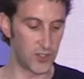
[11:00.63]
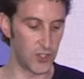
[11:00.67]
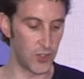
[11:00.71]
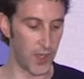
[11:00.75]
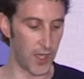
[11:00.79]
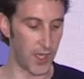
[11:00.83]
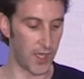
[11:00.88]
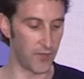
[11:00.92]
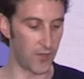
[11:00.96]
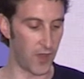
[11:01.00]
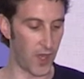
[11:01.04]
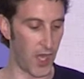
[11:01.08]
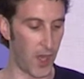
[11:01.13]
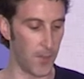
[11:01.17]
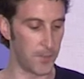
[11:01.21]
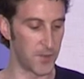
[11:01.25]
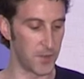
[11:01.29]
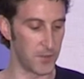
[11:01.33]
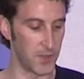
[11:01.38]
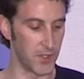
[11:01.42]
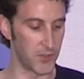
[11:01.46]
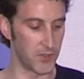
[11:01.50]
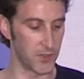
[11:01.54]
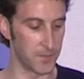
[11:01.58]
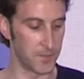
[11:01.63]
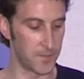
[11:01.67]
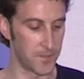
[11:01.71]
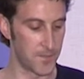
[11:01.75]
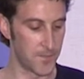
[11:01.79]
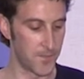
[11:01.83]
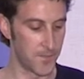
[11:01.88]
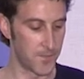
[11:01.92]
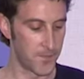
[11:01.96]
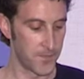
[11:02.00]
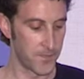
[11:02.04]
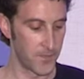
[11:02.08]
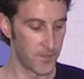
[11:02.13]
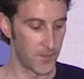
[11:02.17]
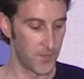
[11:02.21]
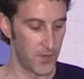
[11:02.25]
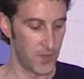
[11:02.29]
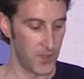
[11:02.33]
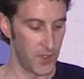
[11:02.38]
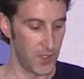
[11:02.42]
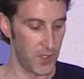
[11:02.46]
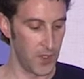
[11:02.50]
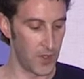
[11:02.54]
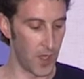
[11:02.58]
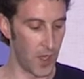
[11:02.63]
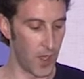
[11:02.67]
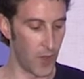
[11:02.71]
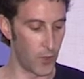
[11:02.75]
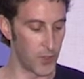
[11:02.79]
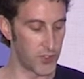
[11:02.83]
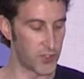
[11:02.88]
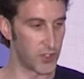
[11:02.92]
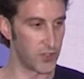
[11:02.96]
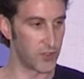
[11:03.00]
you have optimism, which